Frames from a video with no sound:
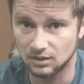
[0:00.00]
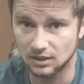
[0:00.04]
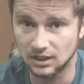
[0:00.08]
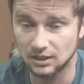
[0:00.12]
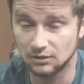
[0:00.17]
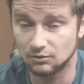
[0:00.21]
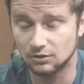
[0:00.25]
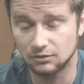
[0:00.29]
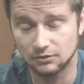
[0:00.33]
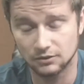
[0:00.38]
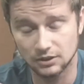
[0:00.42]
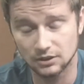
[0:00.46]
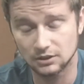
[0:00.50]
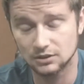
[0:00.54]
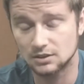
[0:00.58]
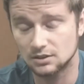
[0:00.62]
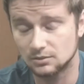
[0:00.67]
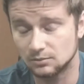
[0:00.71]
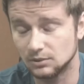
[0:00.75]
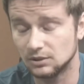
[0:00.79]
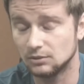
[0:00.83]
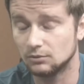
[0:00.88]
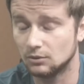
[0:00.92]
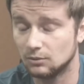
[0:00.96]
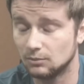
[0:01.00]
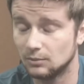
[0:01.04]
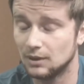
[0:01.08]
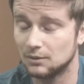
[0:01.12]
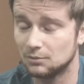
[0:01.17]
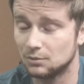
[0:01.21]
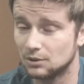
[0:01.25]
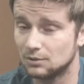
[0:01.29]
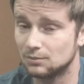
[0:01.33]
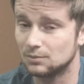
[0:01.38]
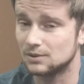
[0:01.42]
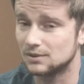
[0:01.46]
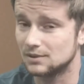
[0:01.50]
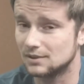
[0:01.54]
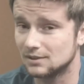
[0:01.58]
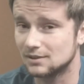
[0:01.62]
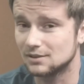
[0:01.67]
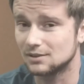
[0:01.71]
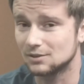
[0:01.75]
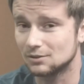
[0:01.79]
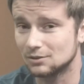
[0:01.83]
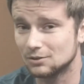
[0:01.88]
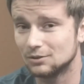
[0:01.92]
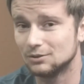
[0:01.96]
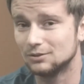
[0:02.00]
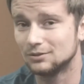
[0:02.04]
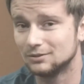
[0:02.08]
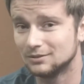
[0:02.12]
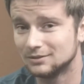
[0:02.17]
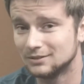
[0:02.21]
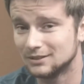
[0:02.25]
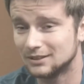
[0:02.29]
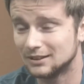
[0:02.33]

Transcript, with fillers: He revealed to me what my purpose is. So,